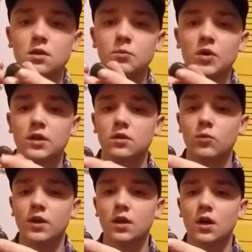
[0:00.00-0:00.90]
But the
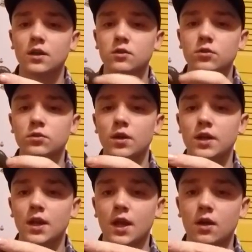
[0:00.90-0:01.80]
way I do it
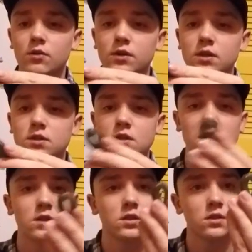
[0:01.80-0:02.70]
right now is
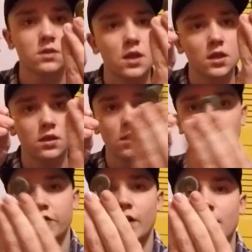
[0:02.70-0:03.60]
I
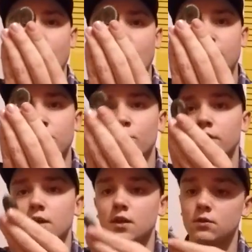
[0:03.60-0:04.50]
find the half
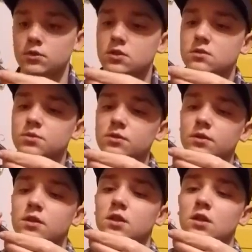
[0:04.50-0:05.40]
point in it, which is about
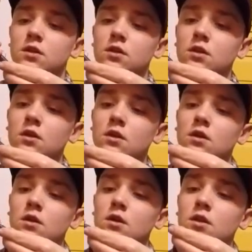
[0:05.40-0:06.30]
right there,
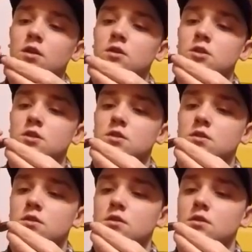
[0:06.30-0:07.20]
and then you just
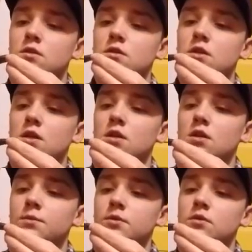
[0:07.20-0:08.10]
take it
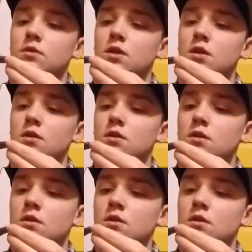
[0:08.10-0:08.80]
up through there,